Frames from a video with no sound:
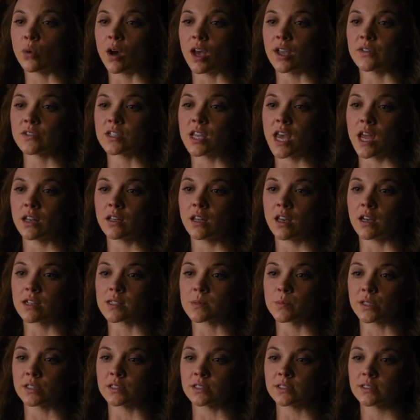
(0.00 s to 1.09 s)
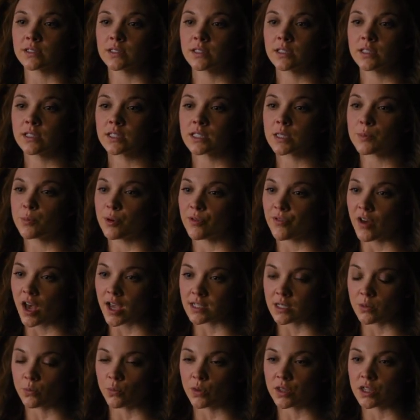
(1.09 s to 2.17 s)
You know what the best part of it is? I get to
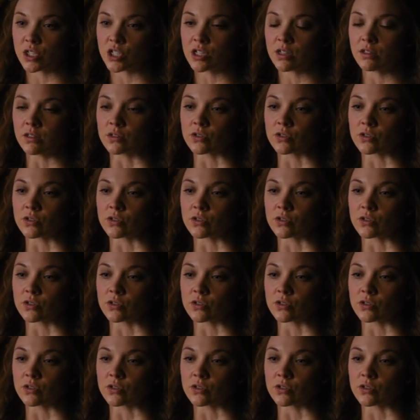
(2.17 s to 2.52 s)
do my plan